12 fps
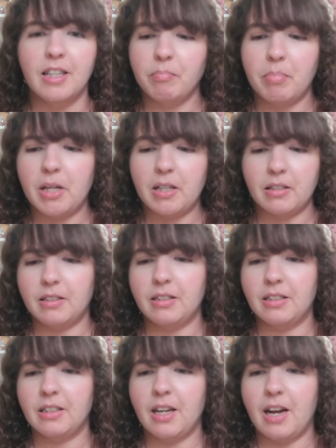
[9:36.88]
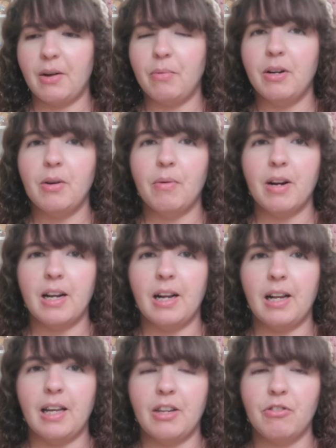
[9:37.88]
because I really wanna
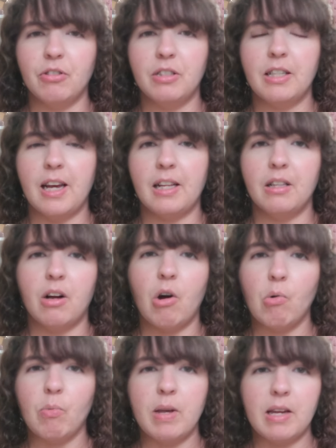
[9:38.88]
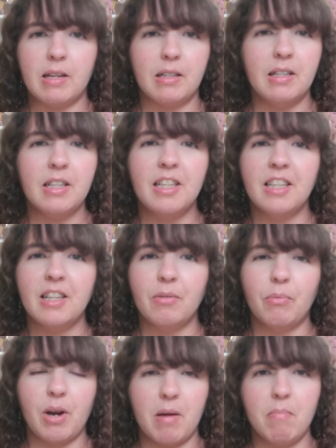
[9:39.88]
like just get Hobie
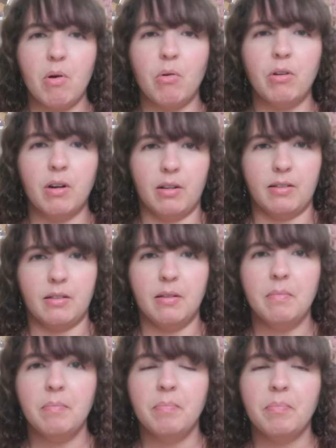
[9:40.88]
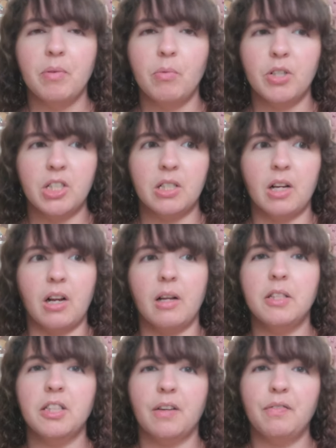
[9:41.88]
rainbow cotton, which is a
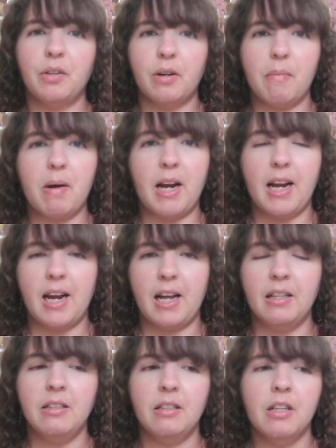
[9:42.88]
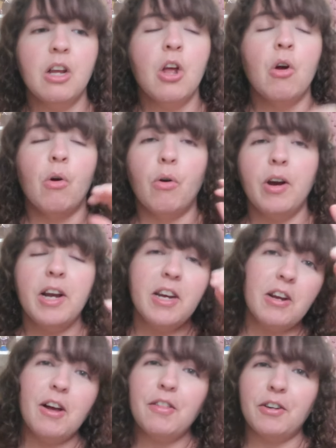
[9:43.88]
lot softer on my hands, or
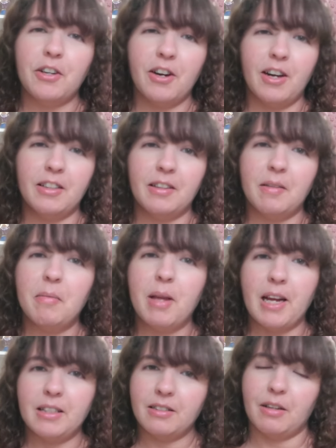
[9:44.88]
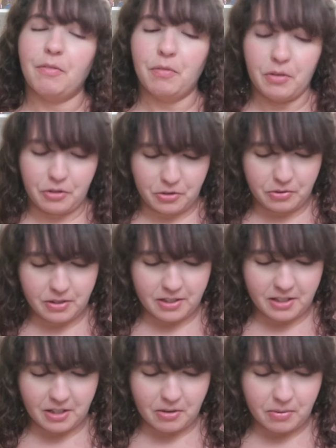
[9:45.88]
any other cotton except for
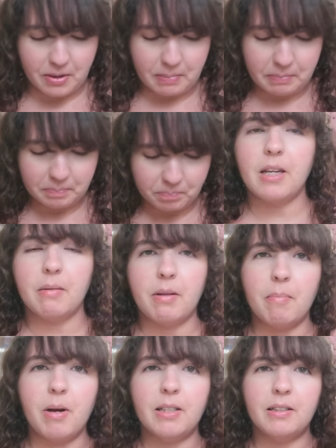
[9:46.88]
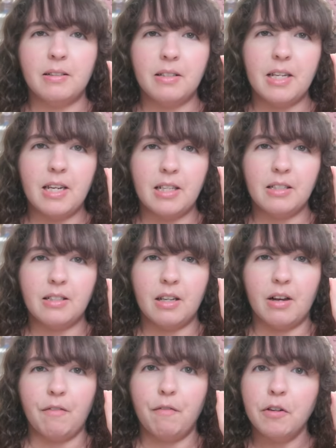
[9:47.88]
sugars and cream. The bottom is
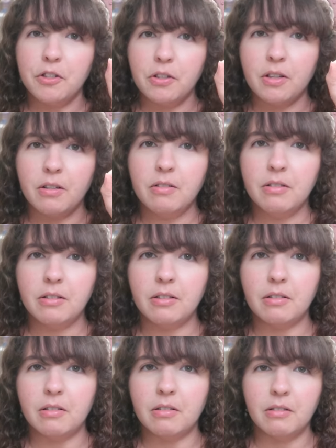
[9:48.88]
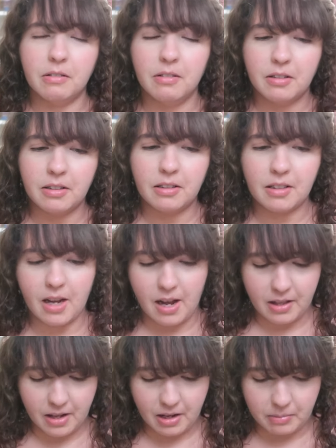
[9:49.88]
functional, so
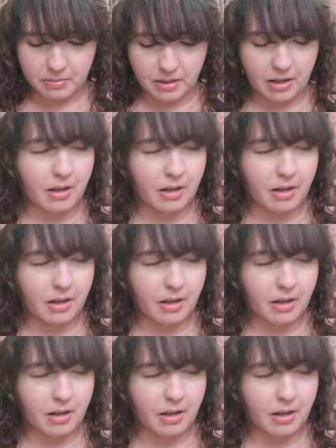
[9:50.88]
that helps a